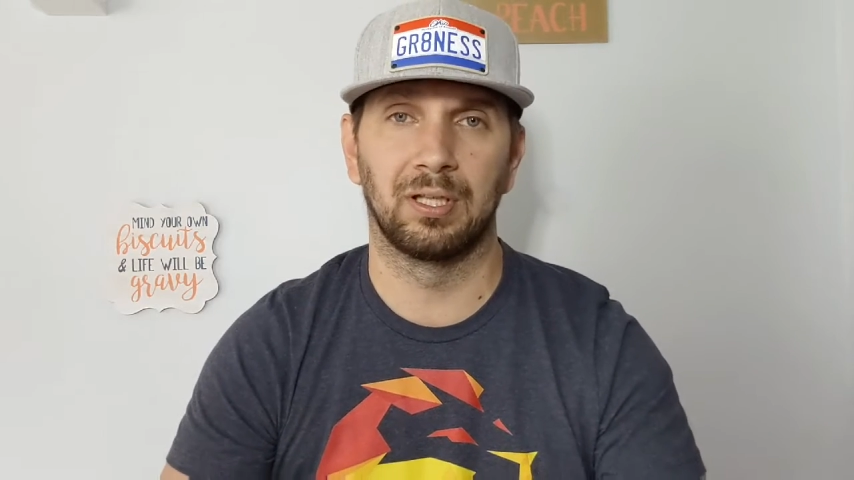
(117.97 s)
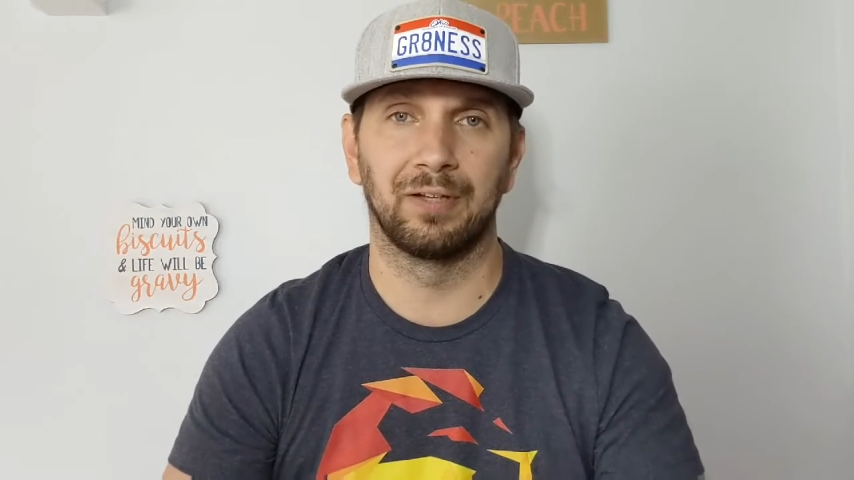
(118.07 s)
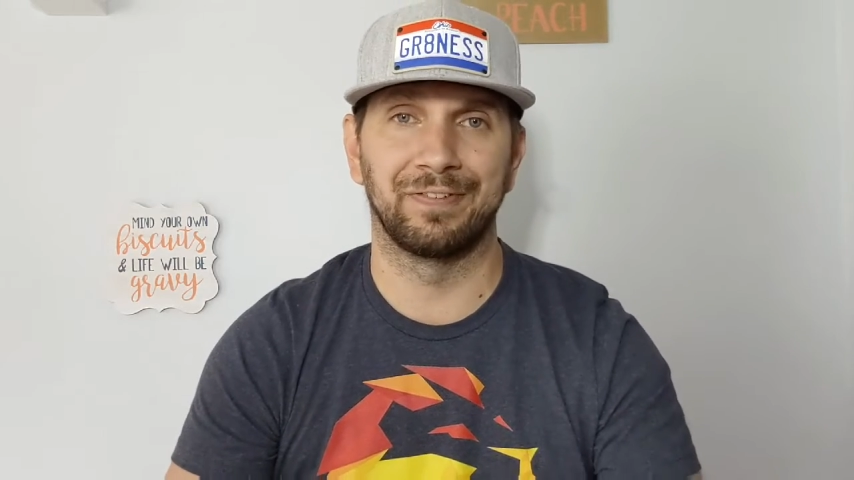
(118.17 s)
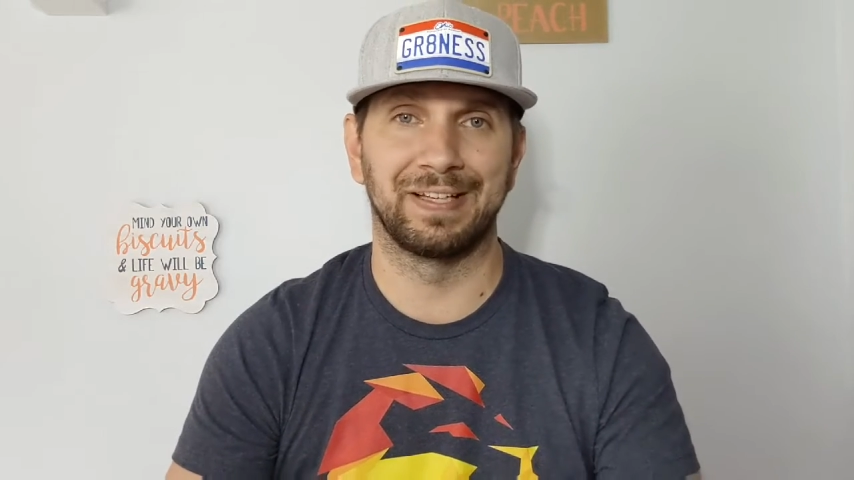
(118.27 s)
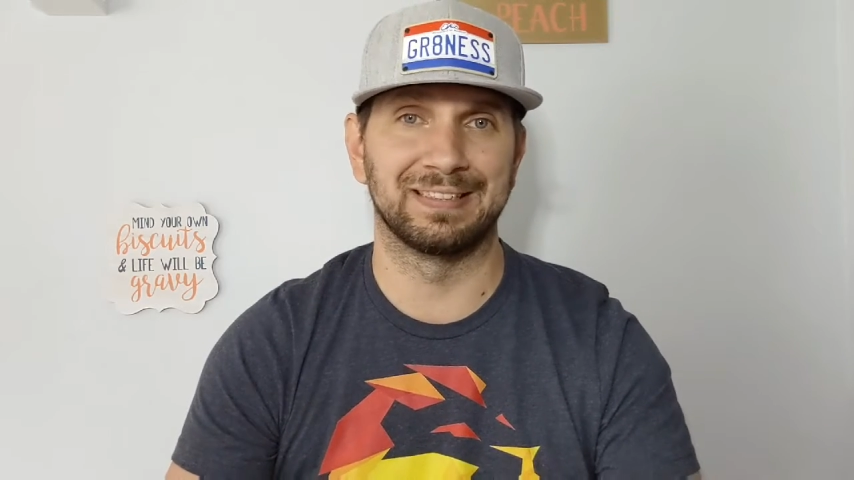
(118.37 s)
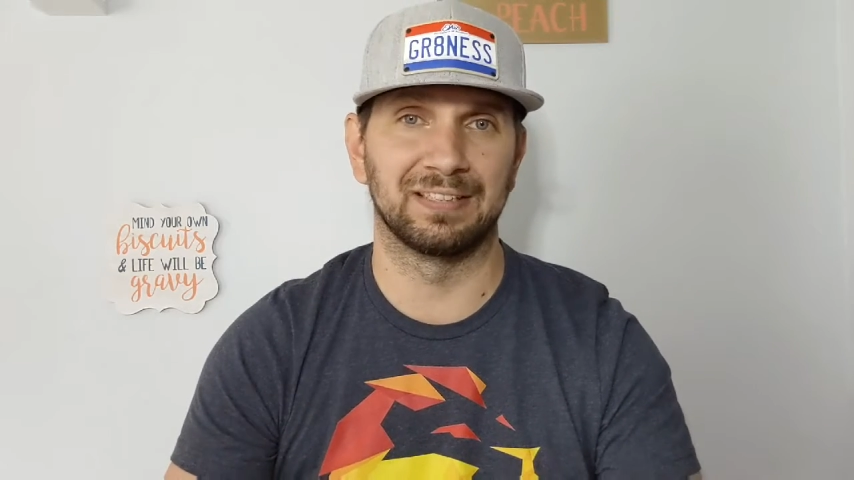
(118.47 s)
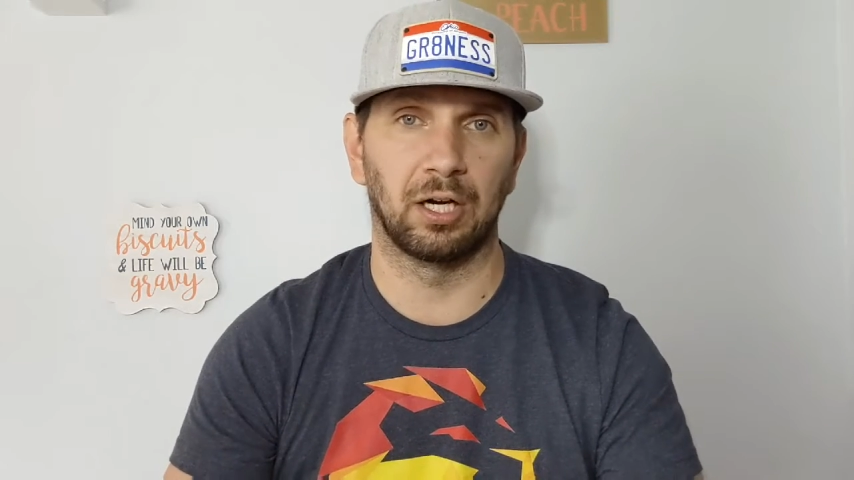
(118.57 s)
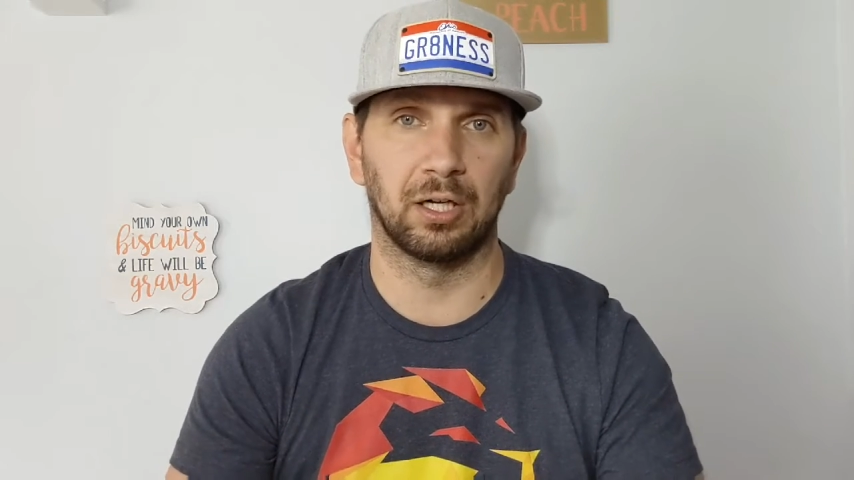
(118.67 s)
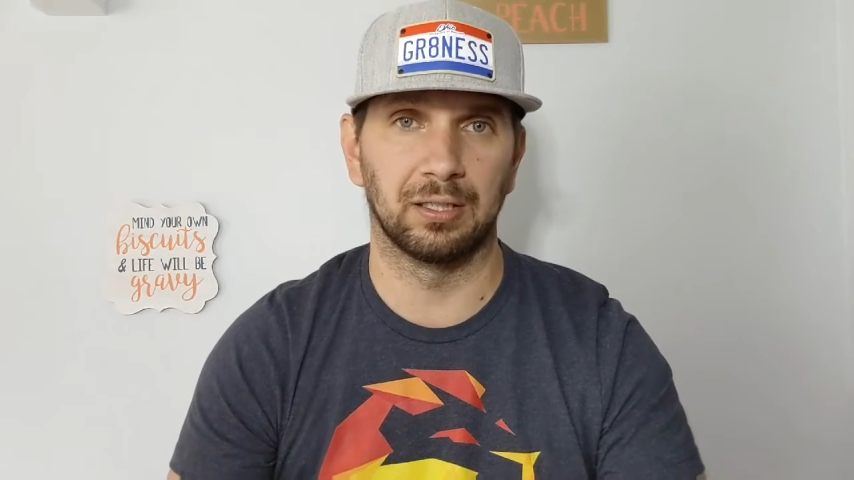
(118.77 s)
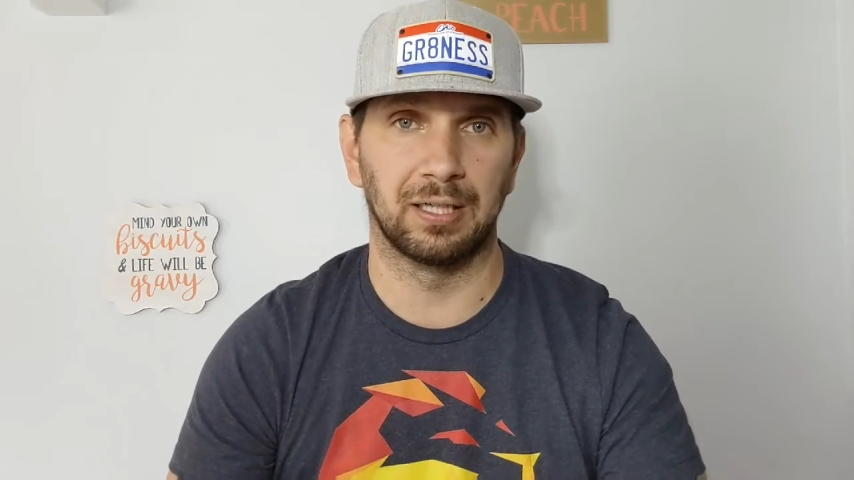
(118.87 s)
events
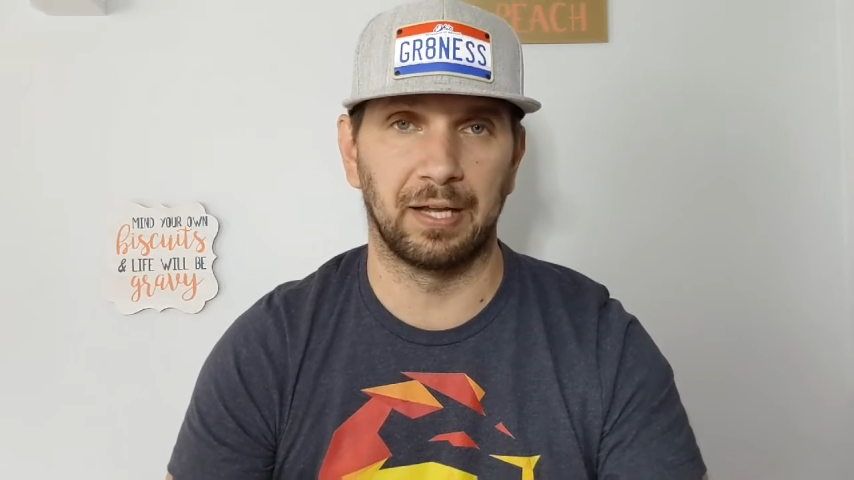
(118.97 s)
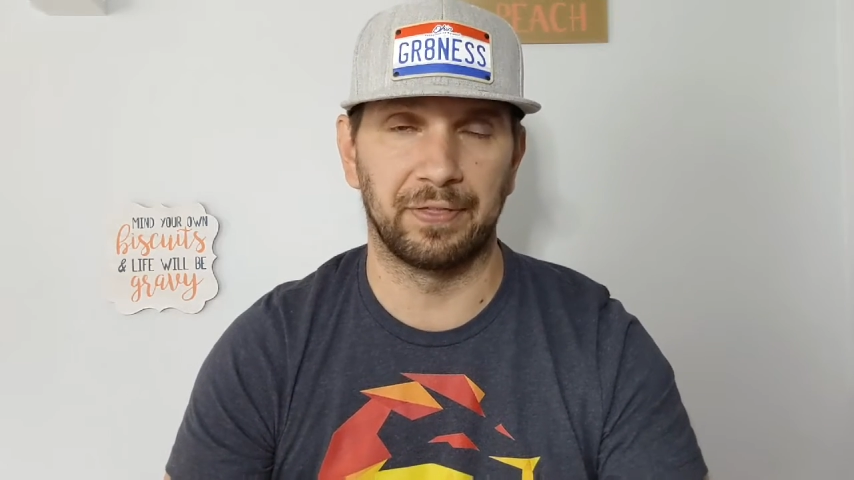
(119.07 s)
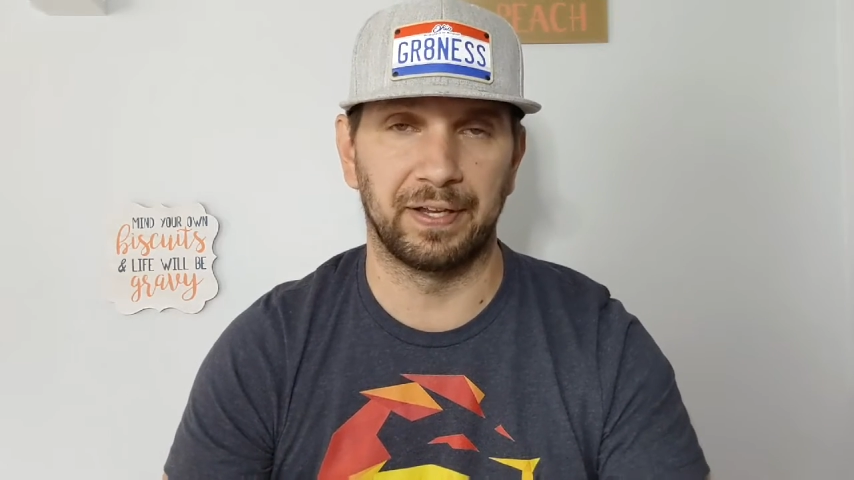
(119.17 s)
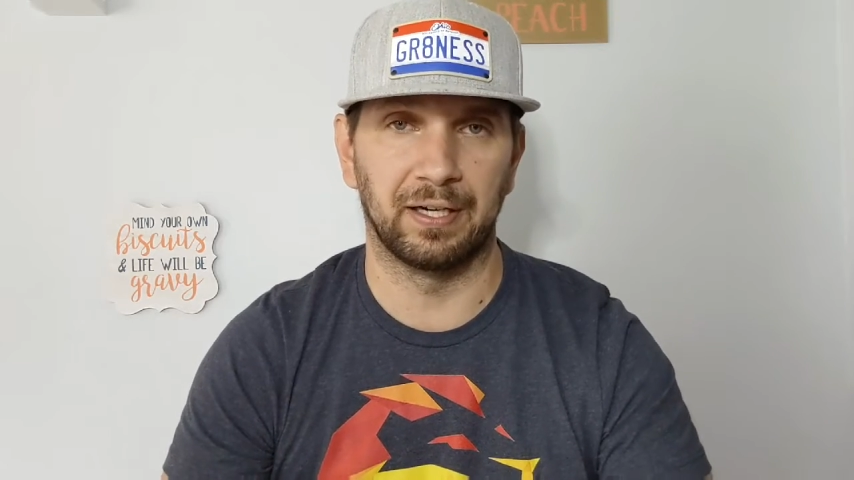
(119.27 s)
are out